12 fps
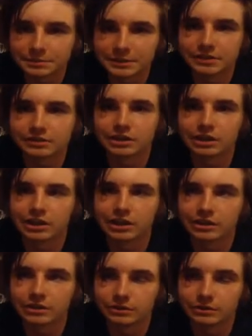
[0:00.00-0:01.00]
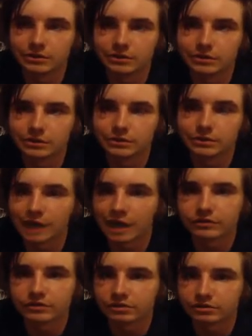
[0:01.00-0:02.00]
means you
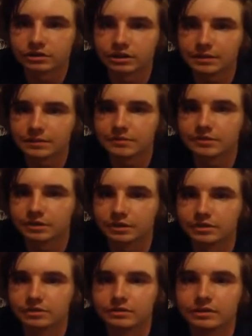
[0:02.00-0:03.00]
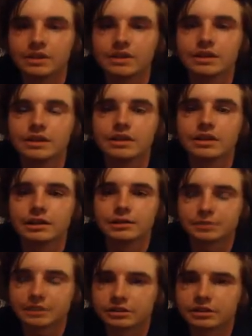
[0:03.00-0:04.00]
haven't subscribed. So it's
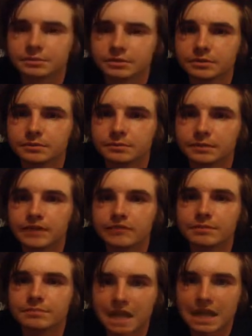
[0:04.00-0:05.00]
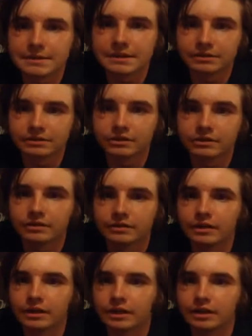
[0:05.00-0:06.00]
pretty simple. Even a baby can do
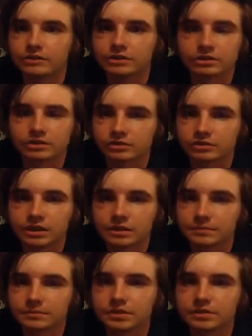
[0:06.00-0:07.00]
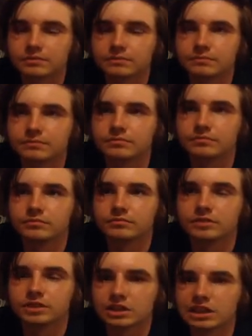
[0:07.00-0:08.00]
it. Just subscribe. Just
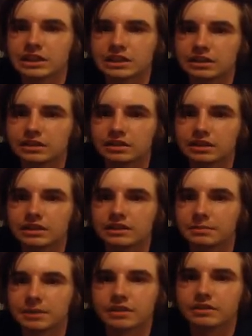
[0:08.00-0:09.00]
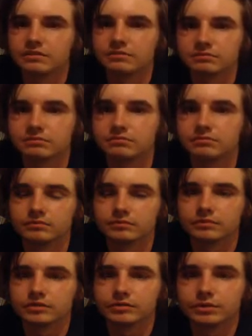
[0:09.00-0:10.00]
click the button
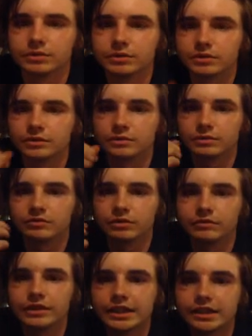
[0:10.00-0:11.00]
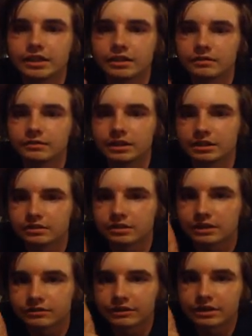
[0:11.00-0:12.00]
with your finger.
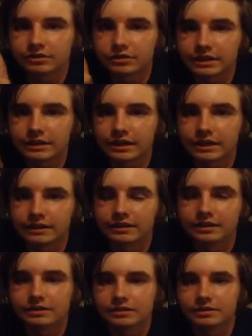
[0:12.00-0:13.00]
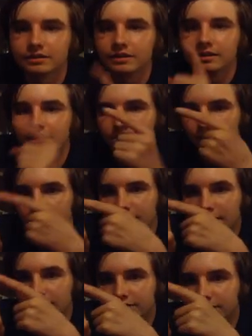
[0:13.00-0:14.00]
This finger right here. This
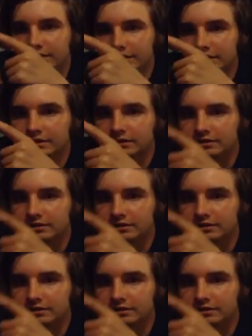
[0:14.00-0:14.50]
finger.